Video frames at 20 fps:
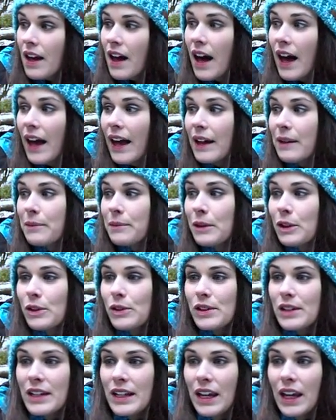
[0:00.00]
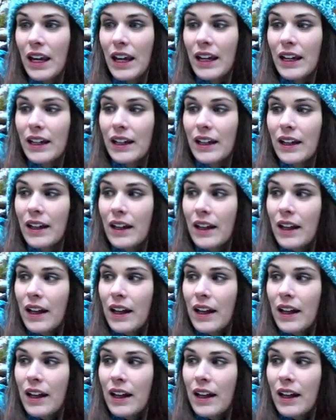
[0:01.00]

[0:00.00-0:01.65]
I am using